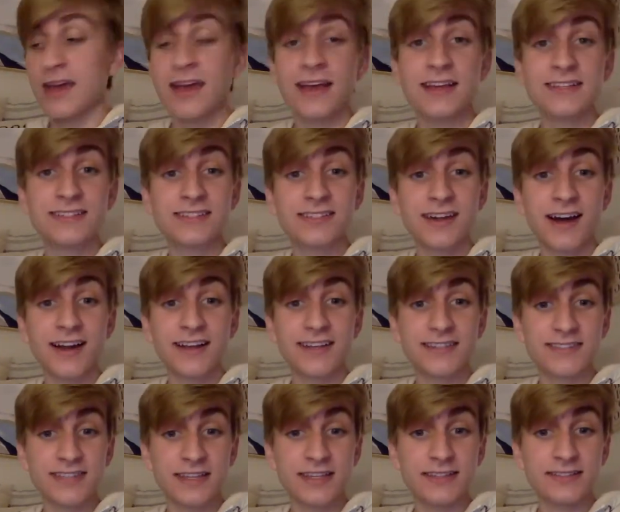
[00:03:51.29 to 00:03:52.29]
It's not
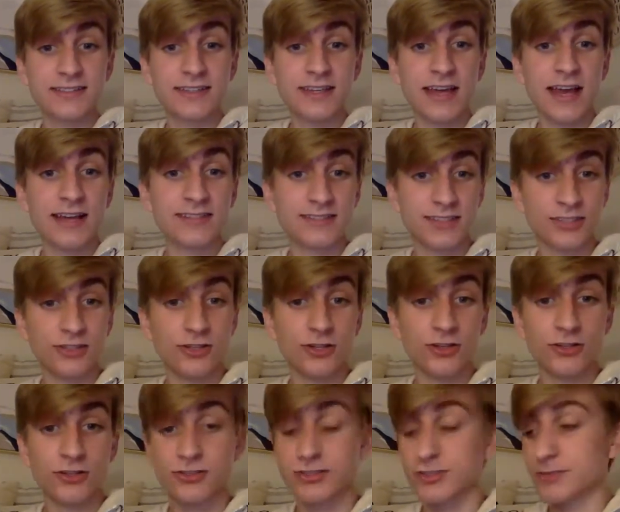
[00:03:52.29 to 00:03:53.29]
as easy as it
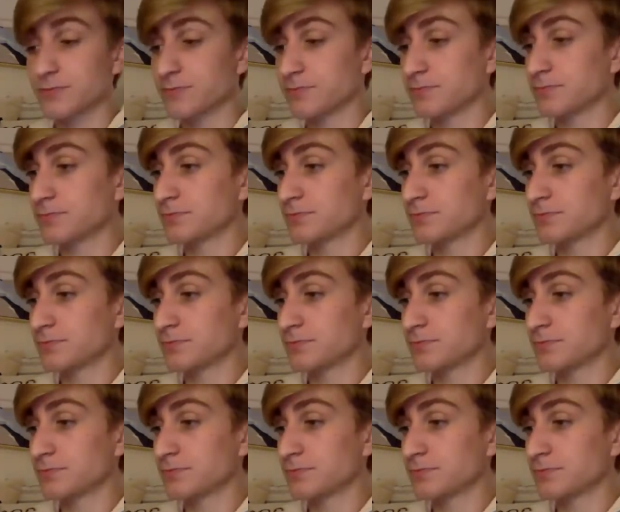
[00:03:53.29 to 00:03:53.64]
looks.